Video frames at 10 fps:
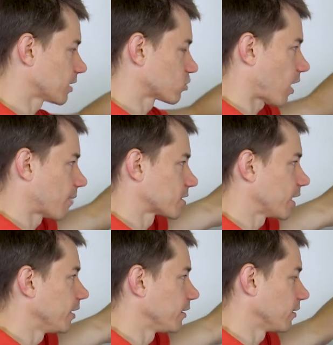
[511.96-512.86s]
So I'm
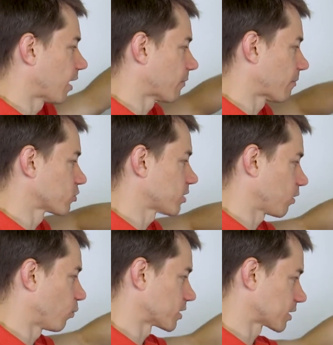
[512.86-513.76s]
saying, I'm not
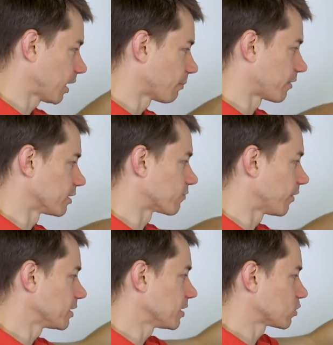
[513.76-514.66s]
saying we skip these
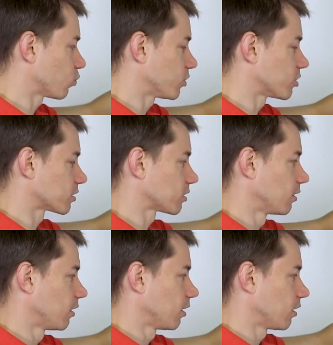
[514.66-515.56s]
phases, we just,
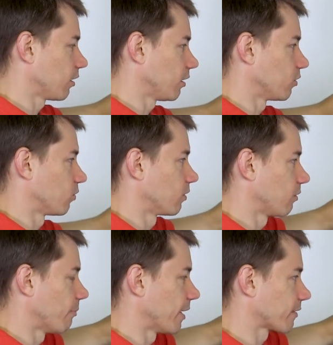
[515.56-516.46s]
you know,
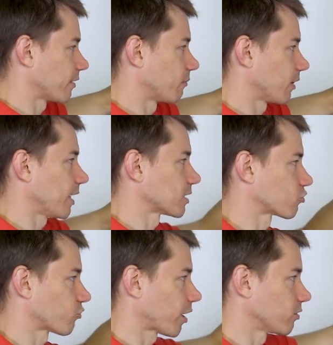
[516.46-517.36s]
make them less
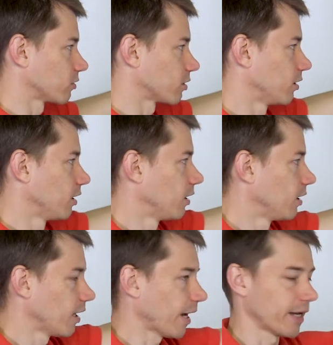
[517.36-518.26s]
granular
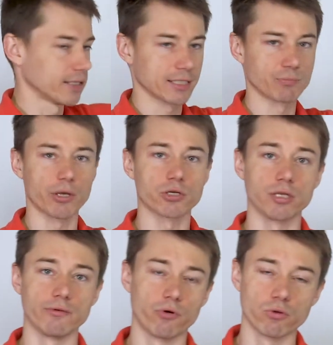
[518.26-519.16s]
and
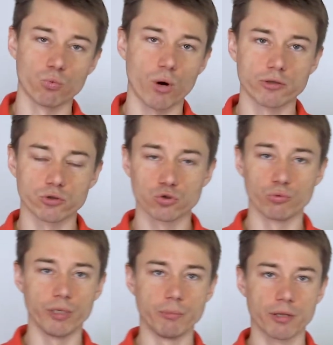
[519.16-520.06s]
especially if only one or
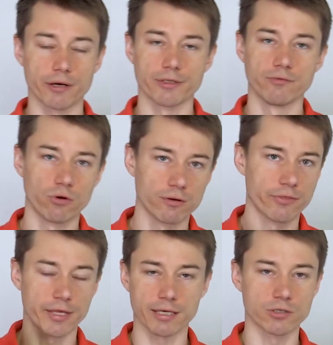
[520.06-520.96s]
two people are
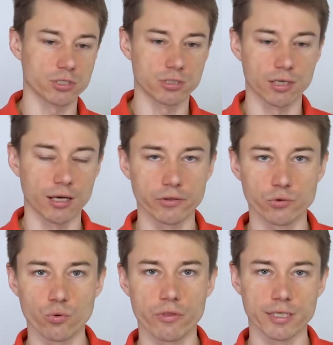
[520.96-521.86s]
involved, they can just uh,
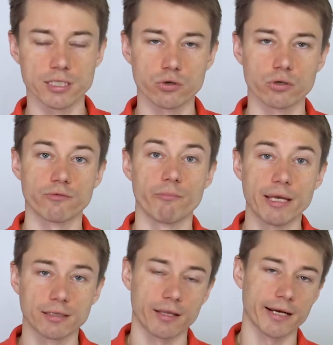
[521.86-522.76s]
do this sort of
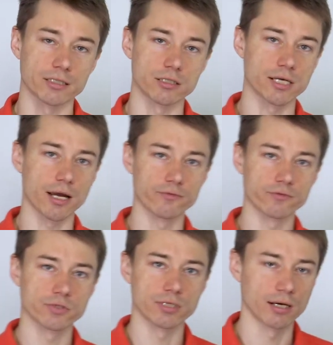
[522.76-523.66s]
mental
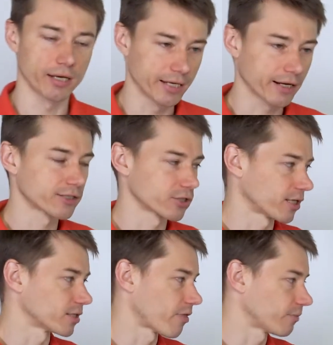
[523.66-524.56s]
exercise, uh,
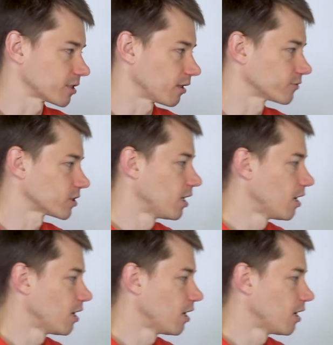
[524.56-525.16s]
exercise themselves.